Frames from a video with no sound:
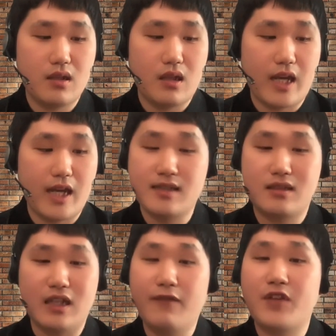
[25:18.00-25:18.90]
as
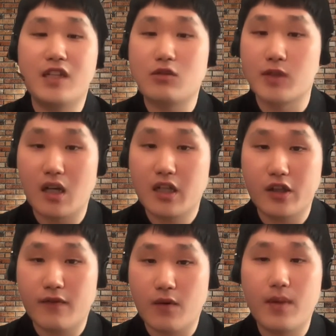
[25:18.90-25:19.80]
if this was not
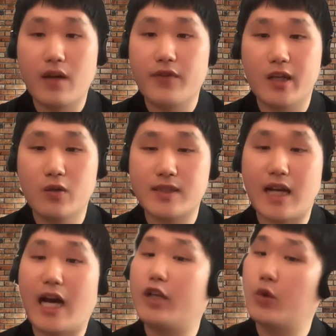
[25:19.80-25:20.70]
clear from my videos,
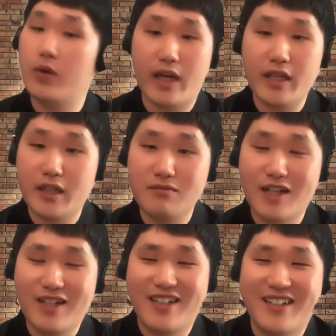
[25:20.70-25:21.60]
I don't like it.
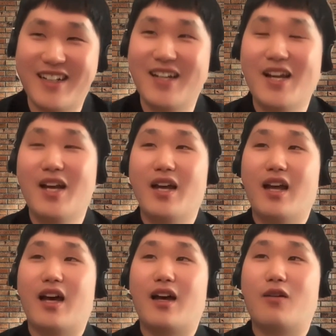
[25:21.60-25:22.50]

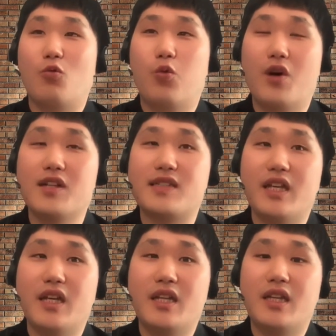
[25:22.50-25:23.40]
Was
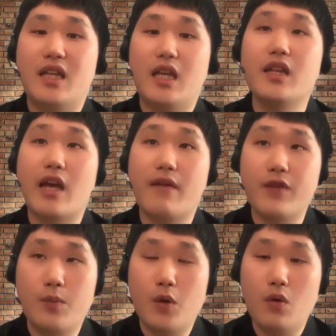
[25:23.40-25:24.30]
it
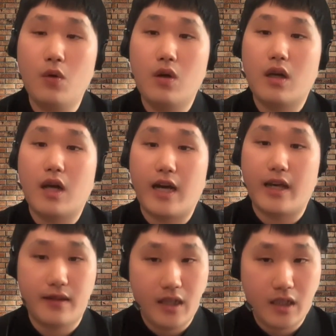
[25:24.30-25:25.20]
inevitable?
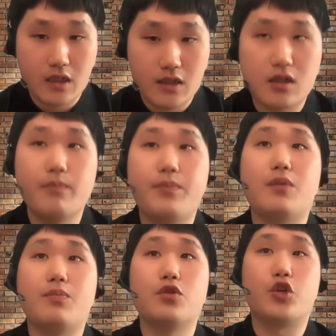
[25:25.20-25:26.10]
I think some
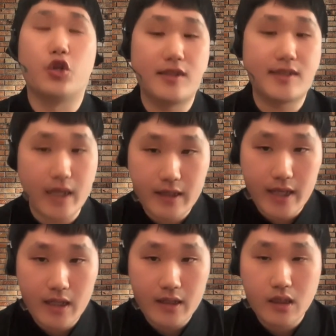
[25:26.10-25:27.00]
people could say
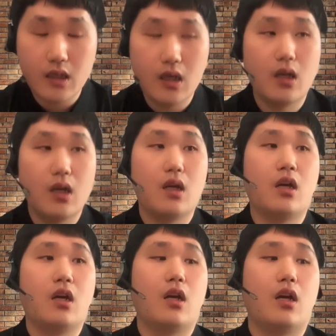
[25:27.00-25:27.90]
that,
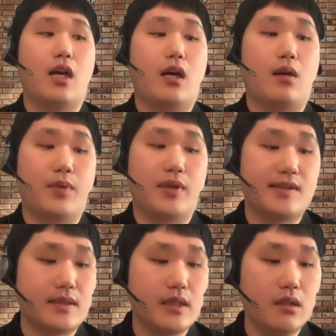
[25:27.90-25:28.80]
but
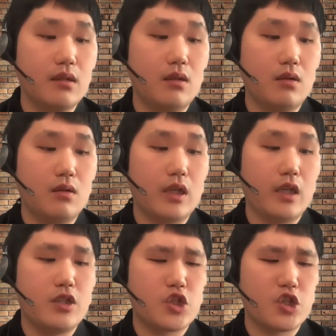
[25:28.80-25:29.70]
still,
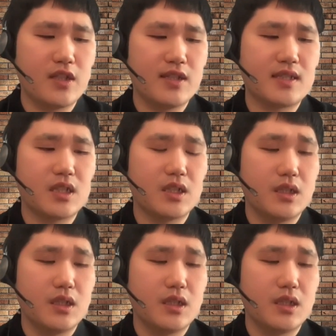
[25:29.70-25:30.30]
it just